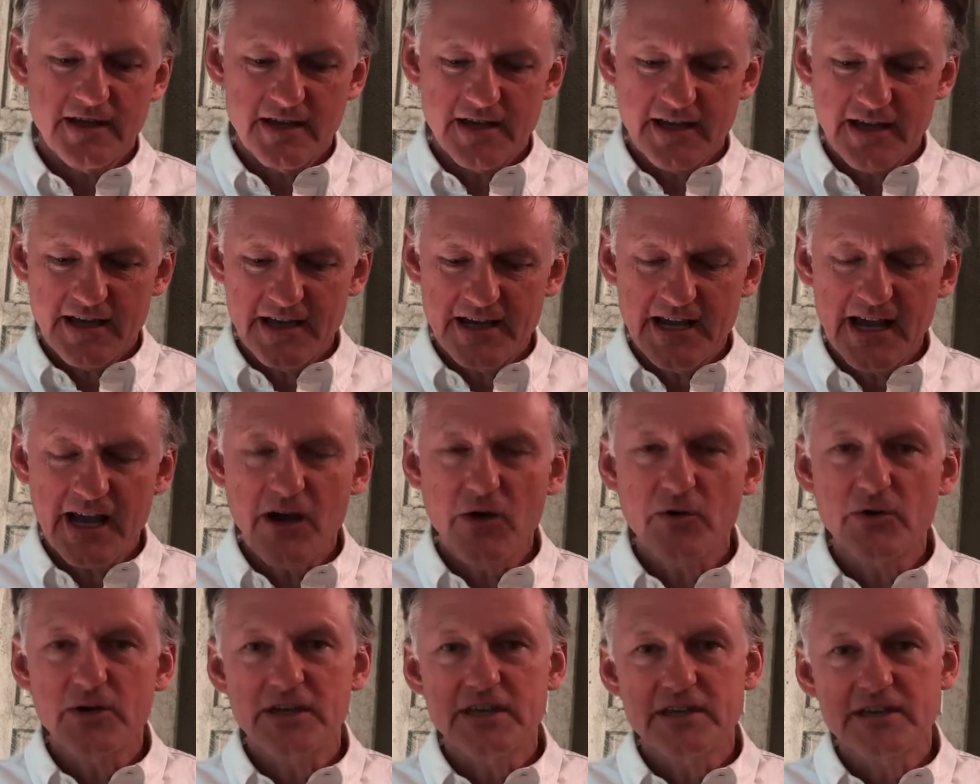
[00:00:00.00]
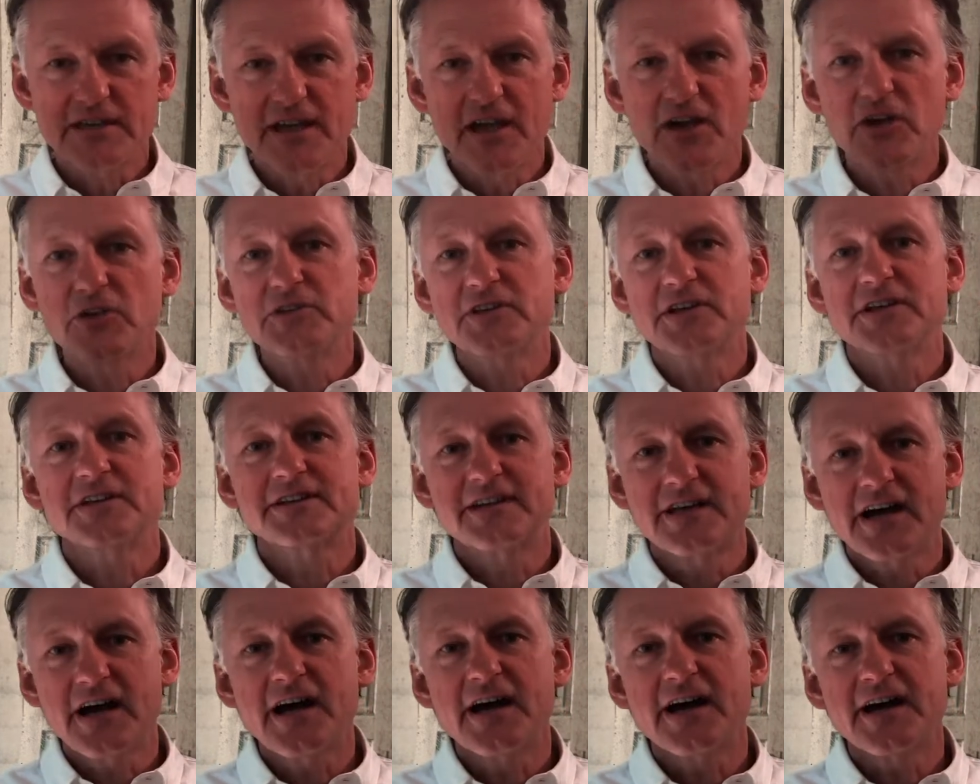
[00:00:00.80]
and how he yelled at
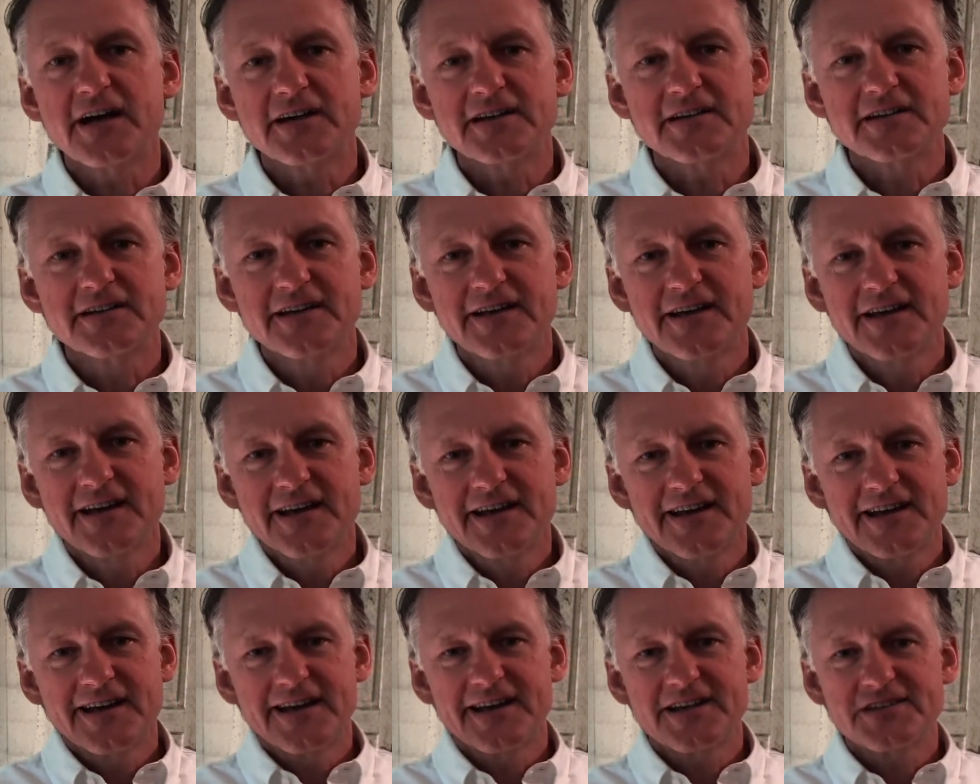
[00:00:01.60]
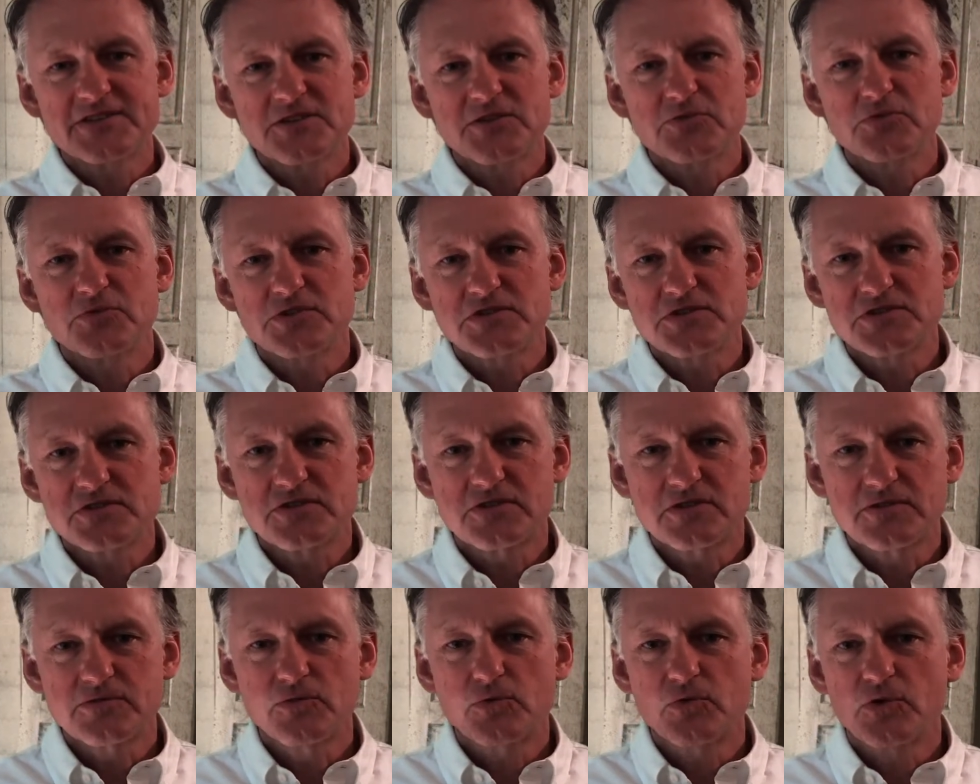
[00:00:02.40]
God as he
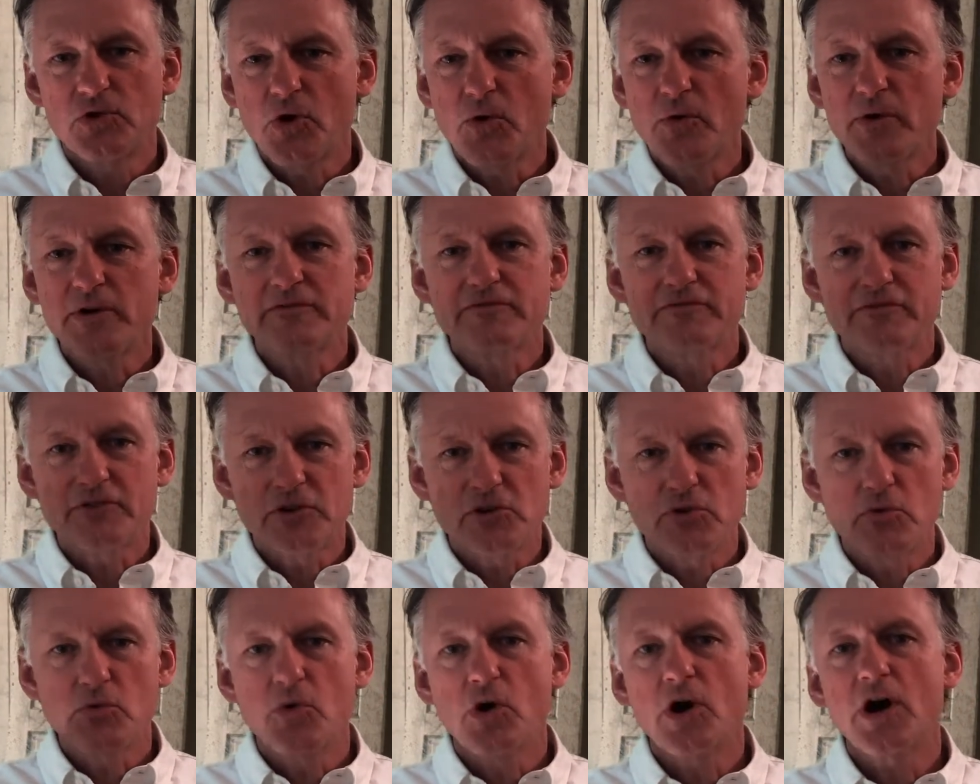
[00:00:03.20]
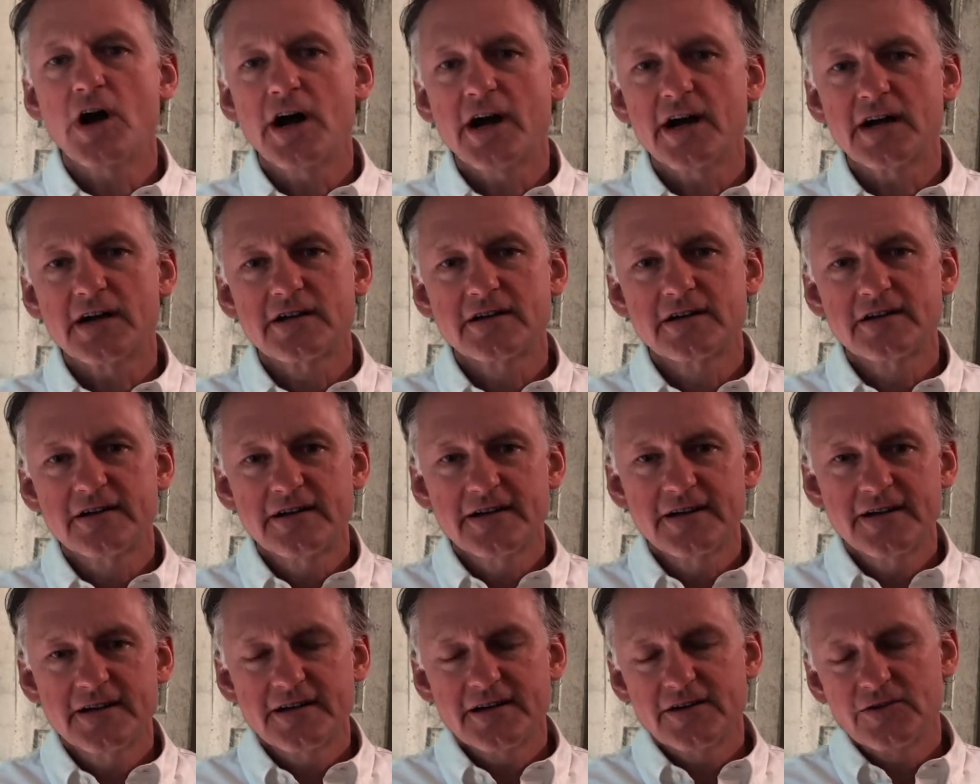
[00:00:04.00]
was going for a walk
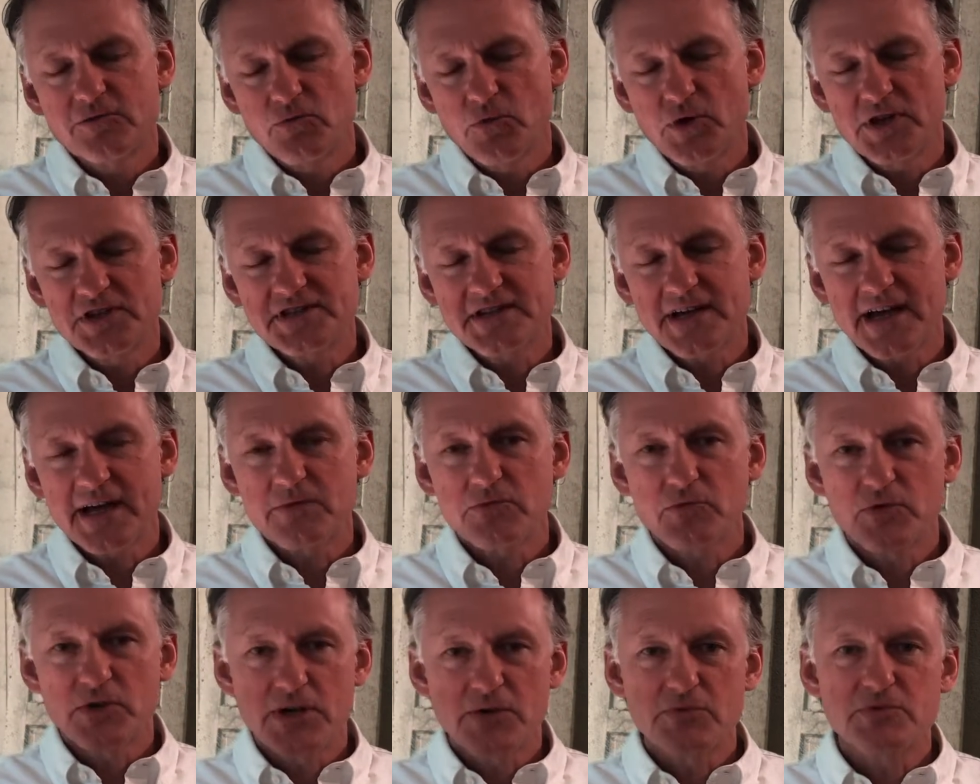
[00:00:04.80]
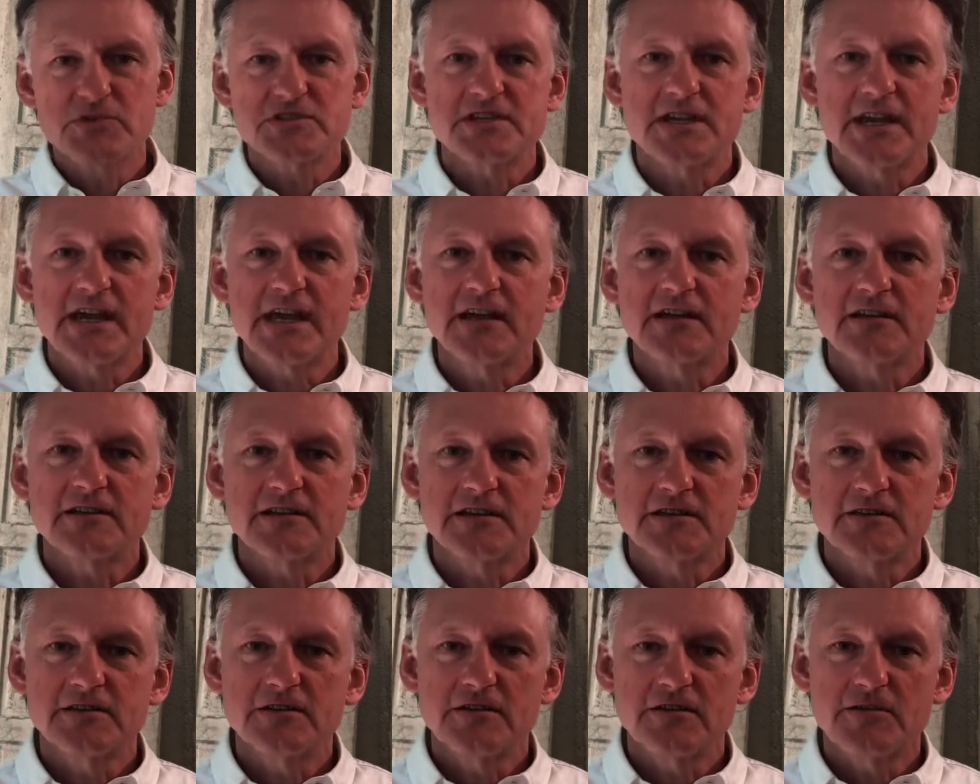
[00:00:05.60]
one time when he was in
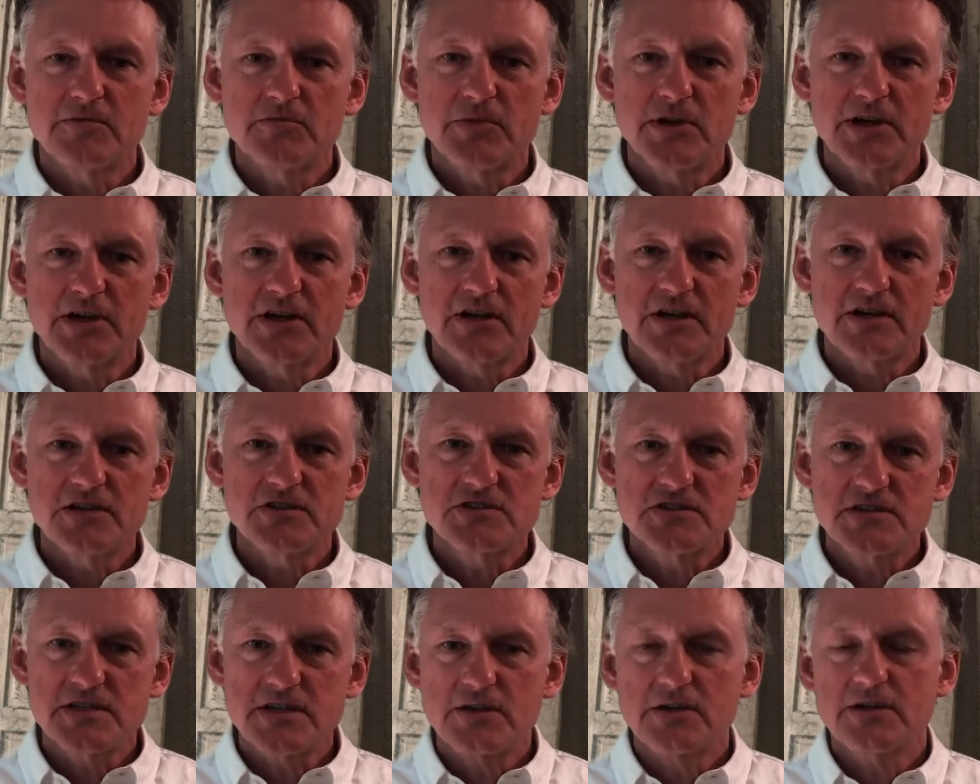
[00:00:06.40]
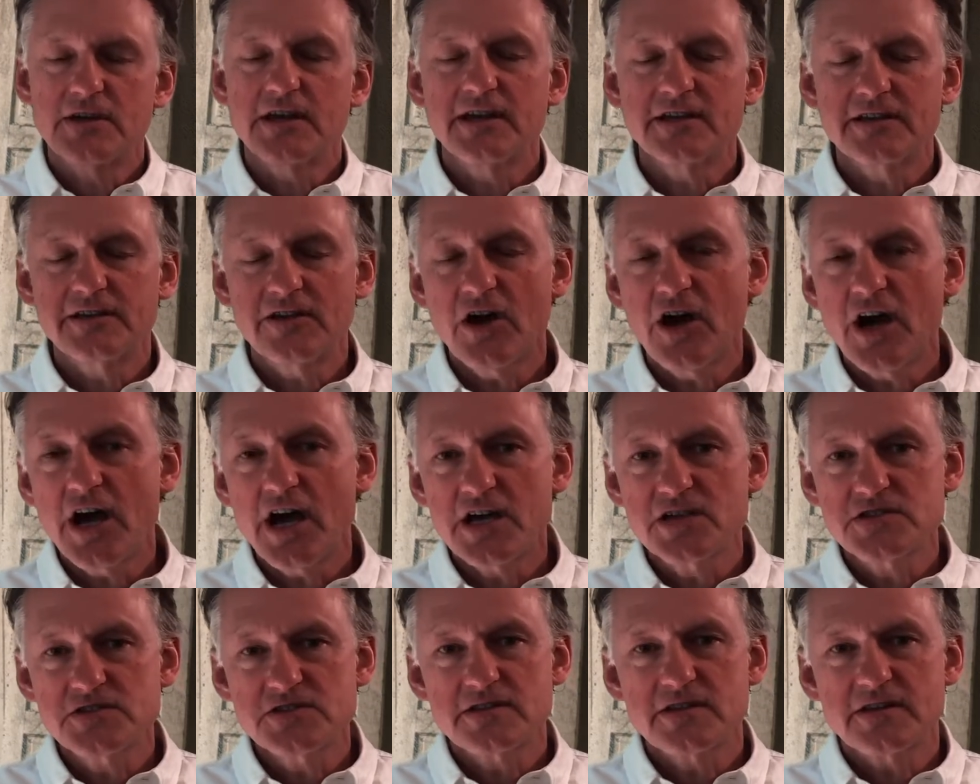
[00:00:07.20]
England because he had
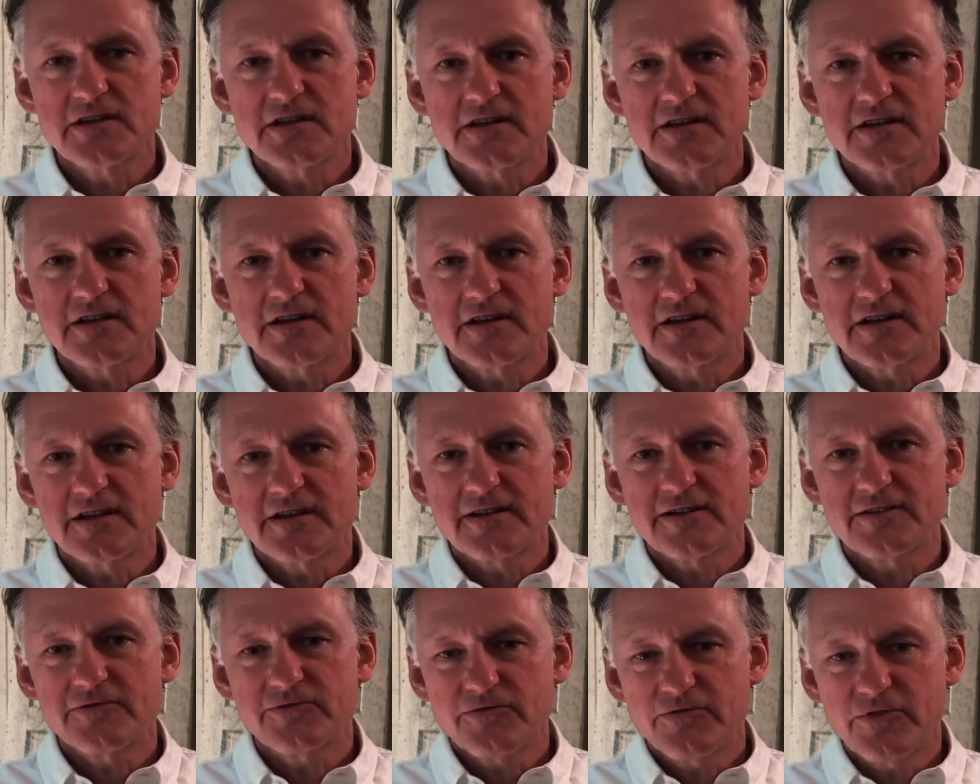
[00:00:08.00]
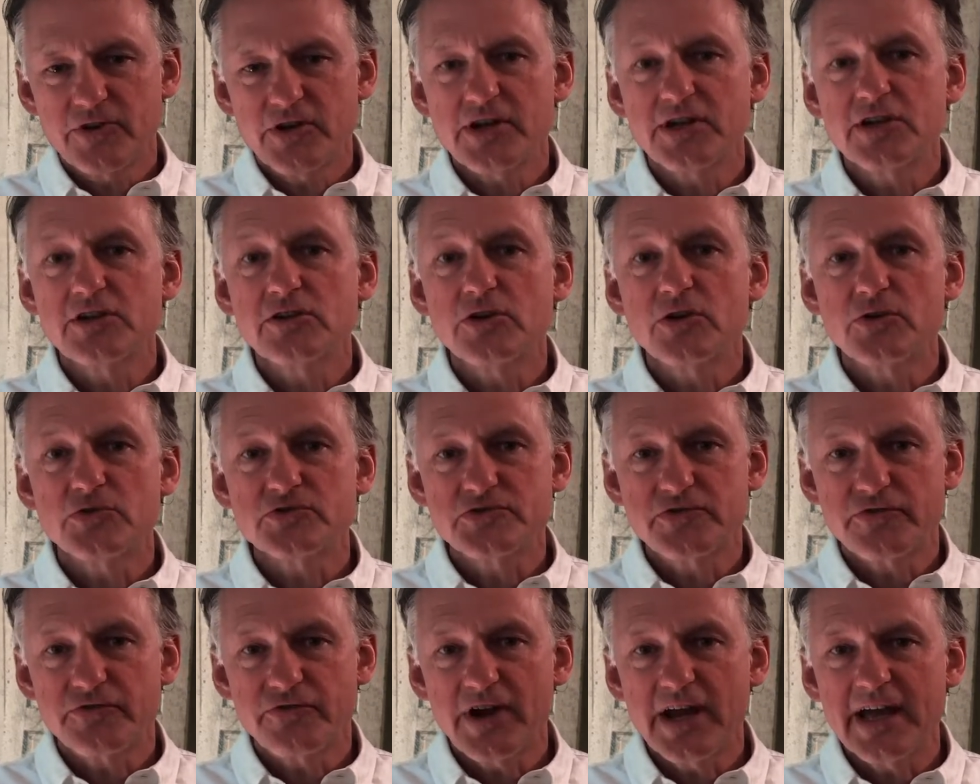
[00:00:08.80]
lost a very
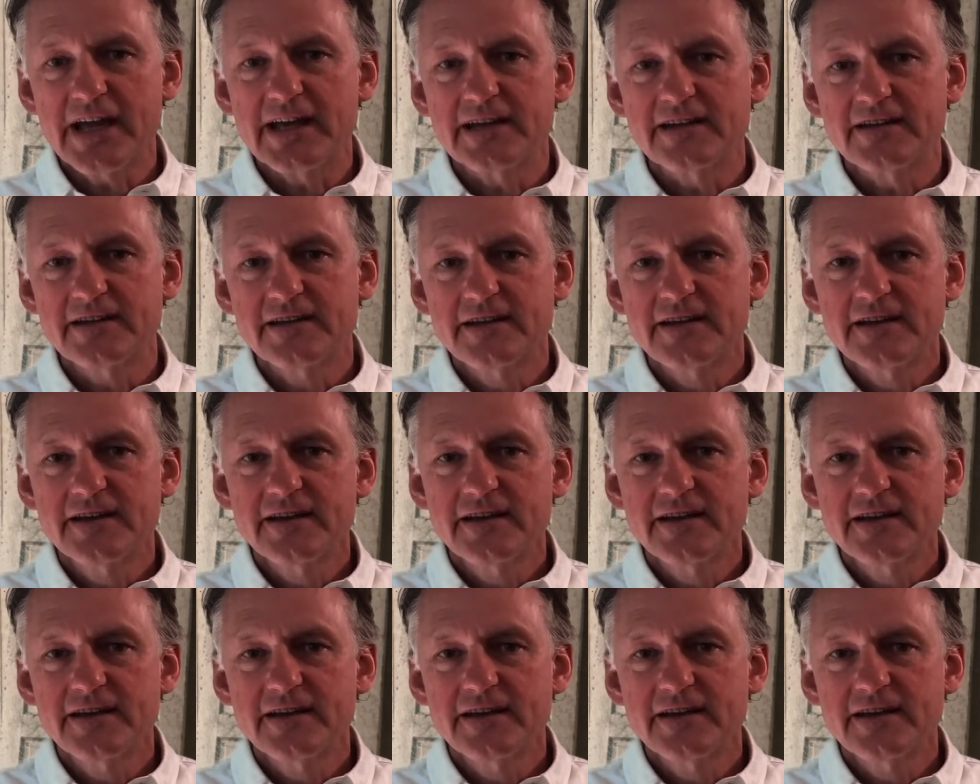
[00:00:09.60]
close friend.